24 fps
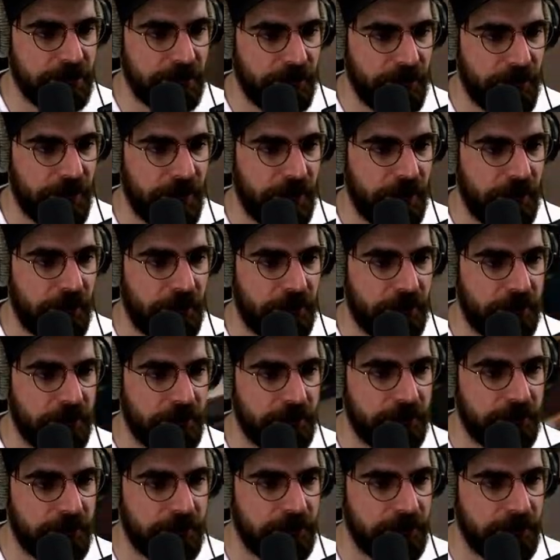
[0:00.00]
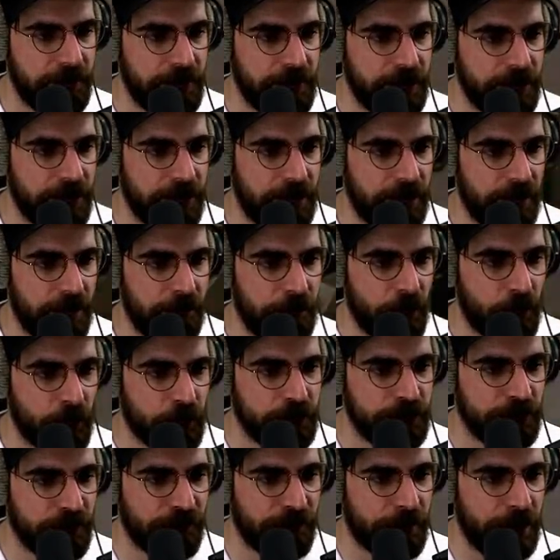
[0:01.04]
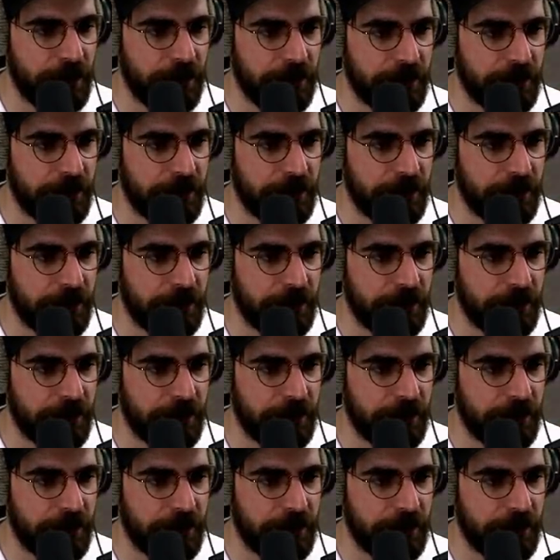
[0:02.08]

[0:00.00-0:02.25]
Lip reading: there in most of Balkan,